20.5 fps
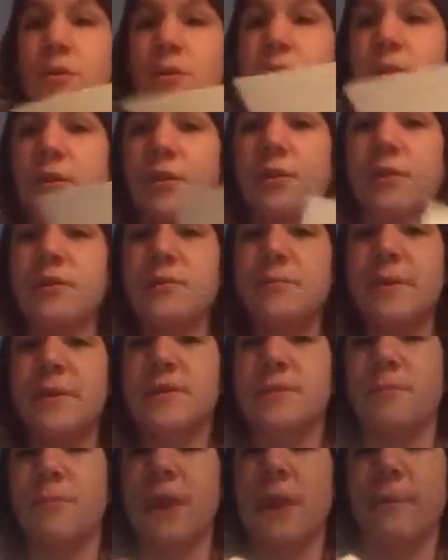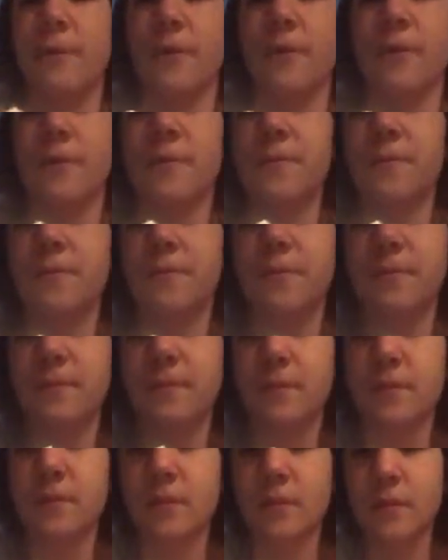look at this piece of paper.
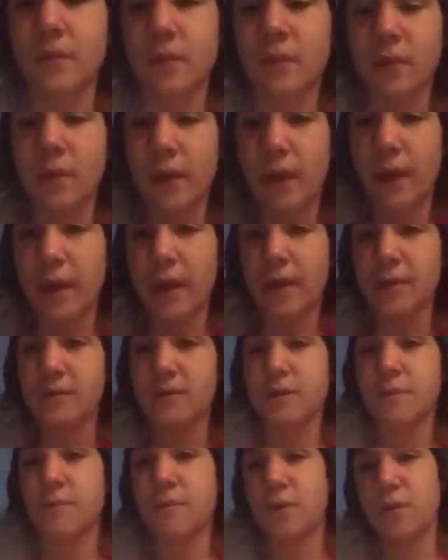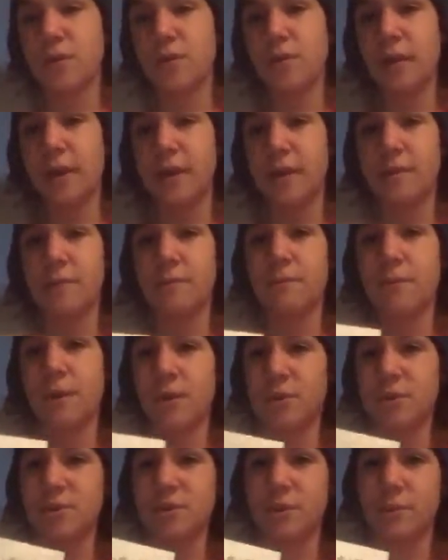And you like
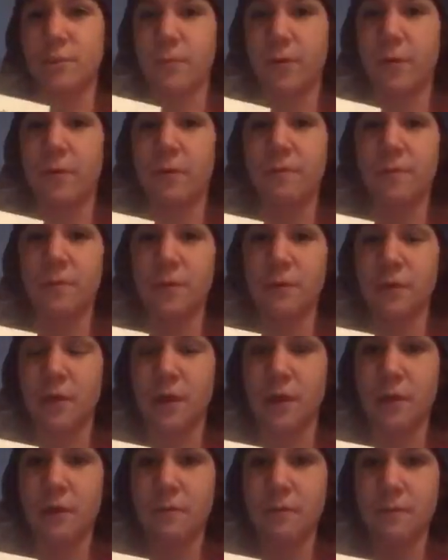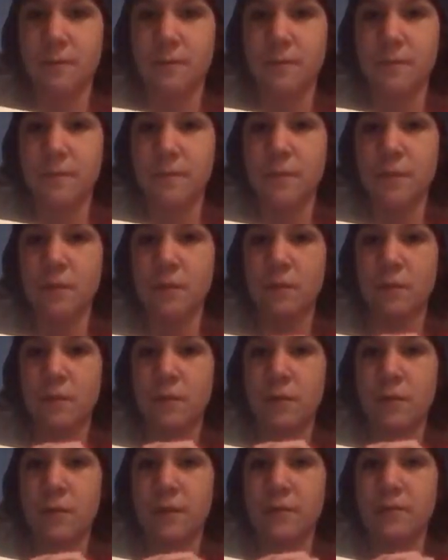punch someone, okay?
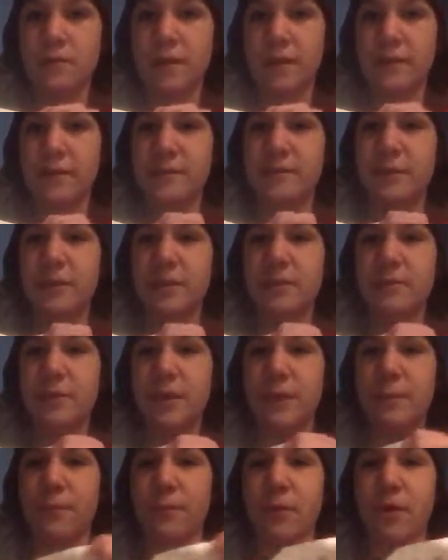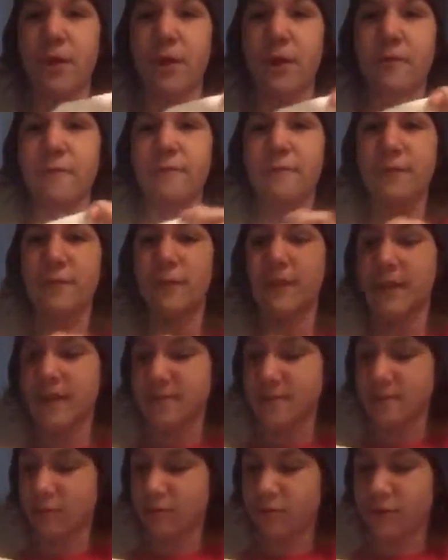Take this piece of paper off. It
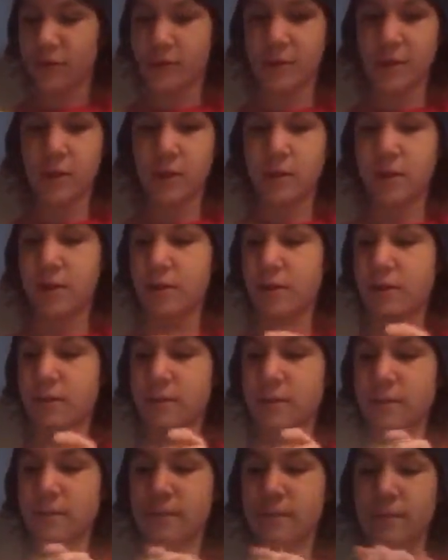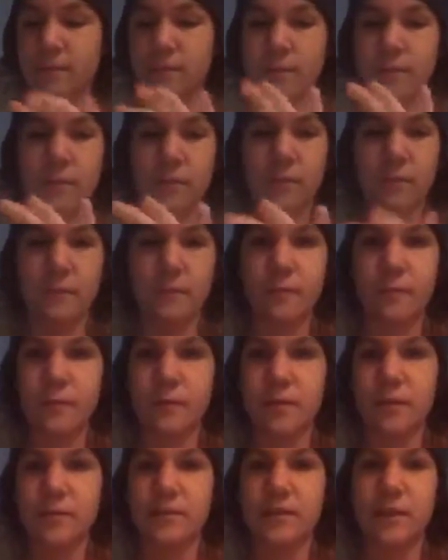has a little green thing on it.
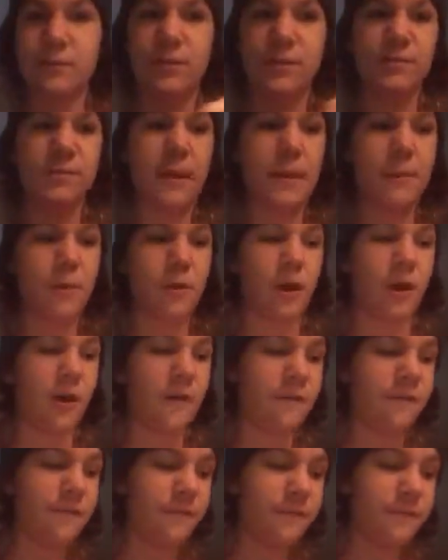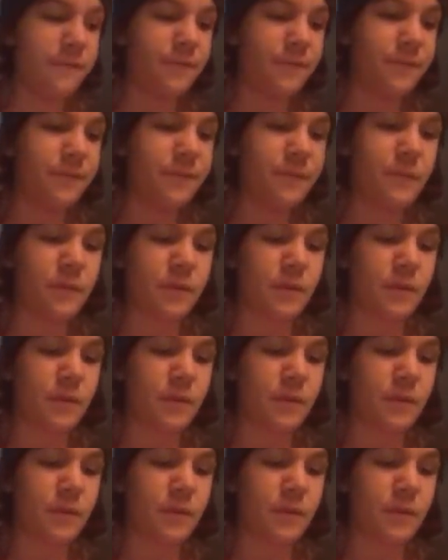Take this paper off.